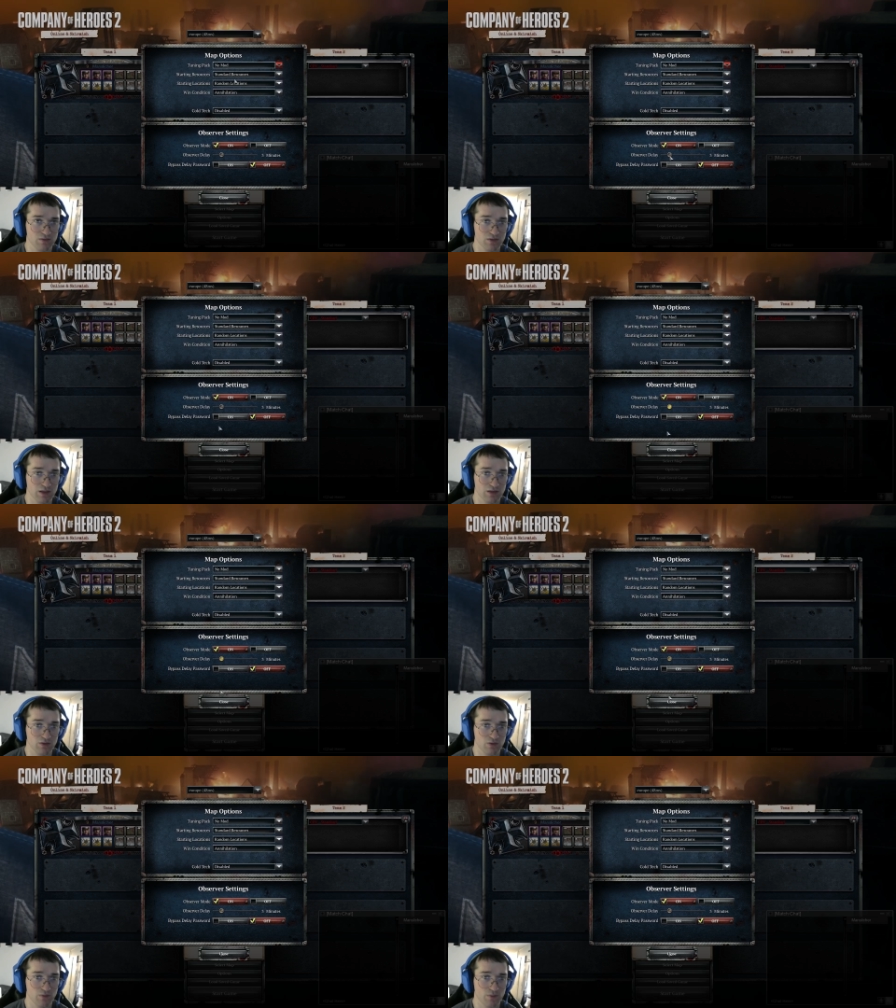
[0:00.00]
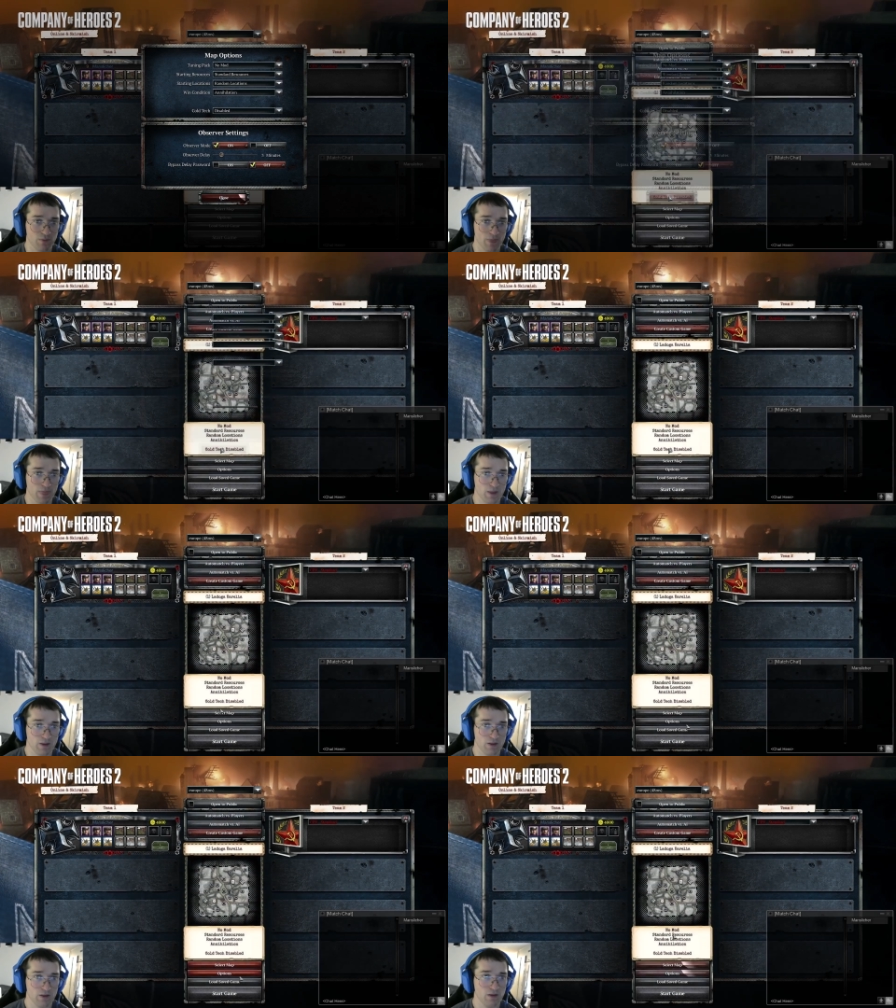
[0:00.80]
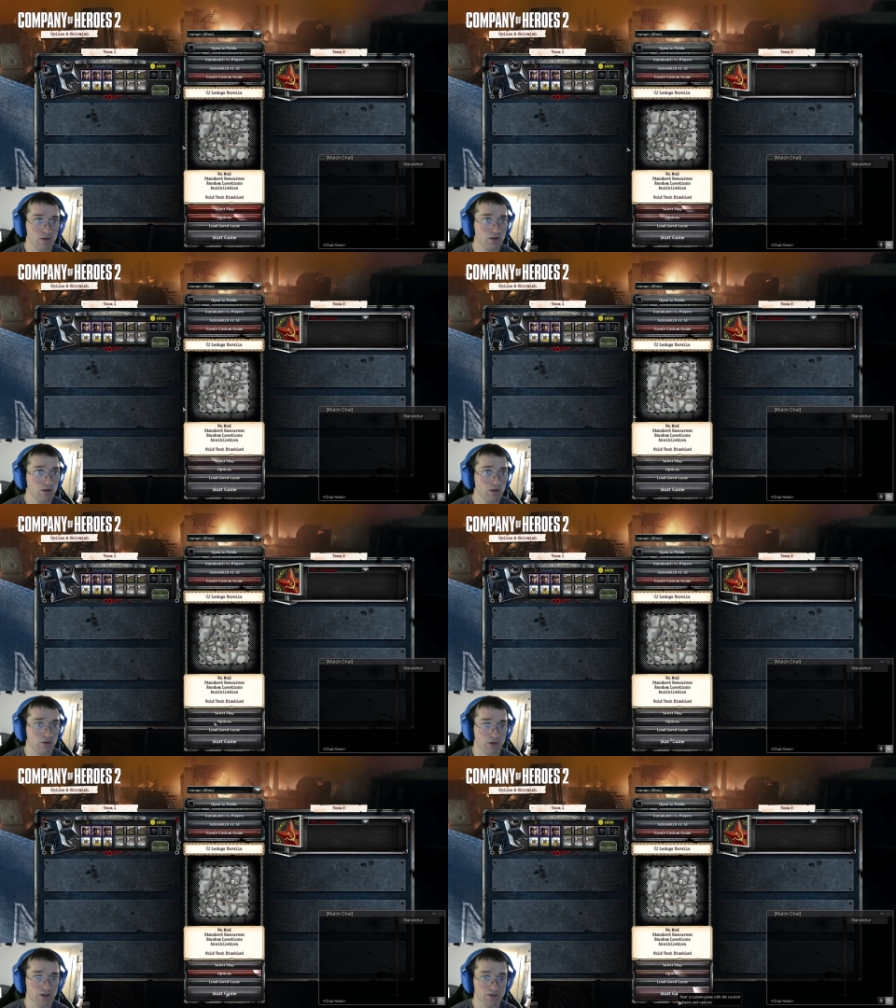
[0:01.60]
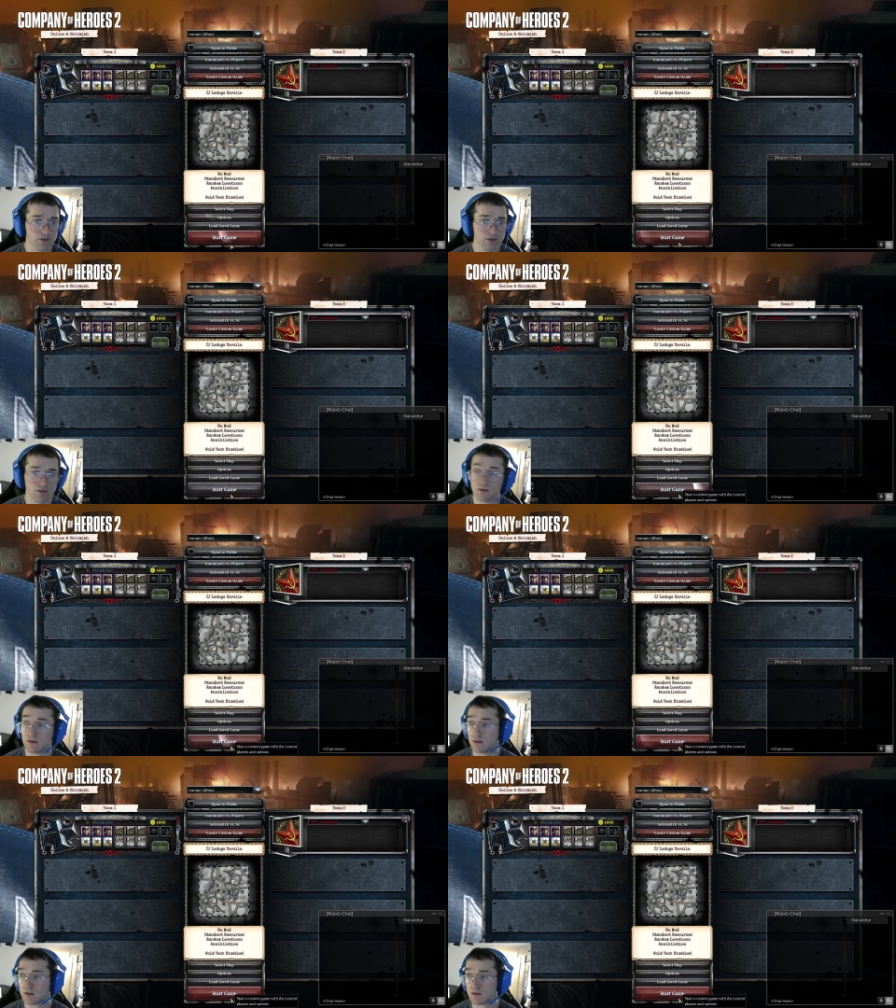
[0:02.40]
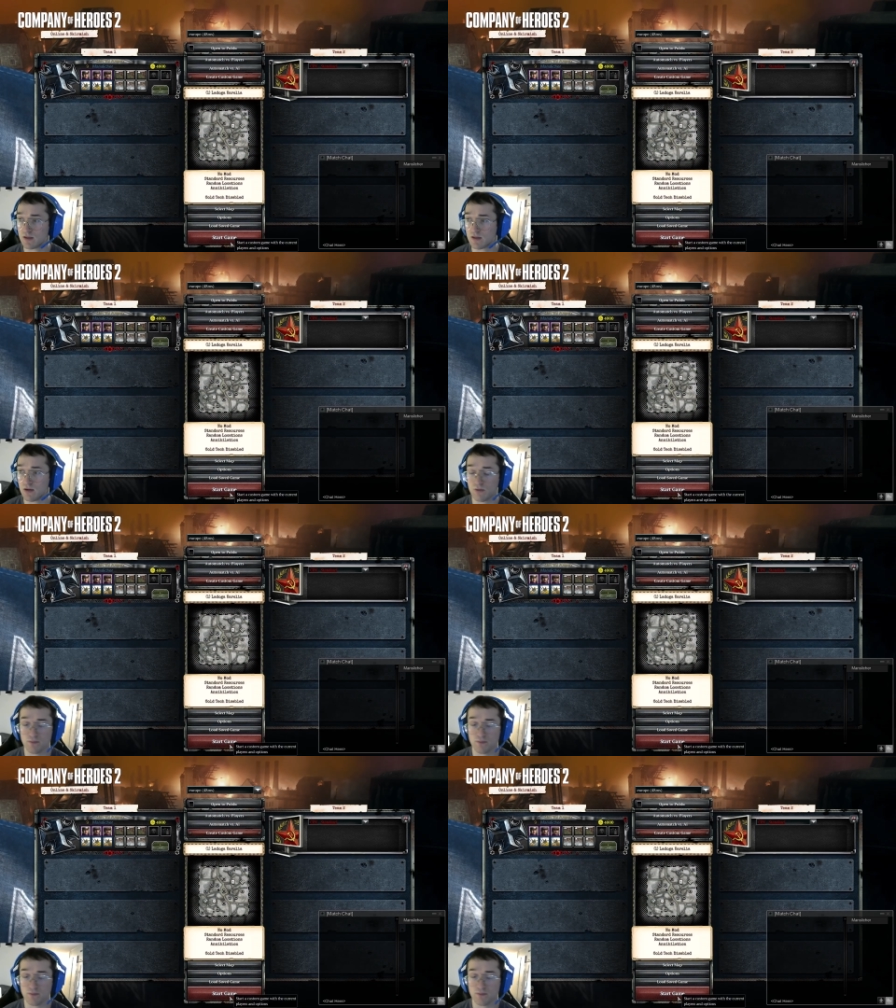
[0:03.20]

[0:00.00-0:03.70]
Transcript: that'll do. All right, so let's go.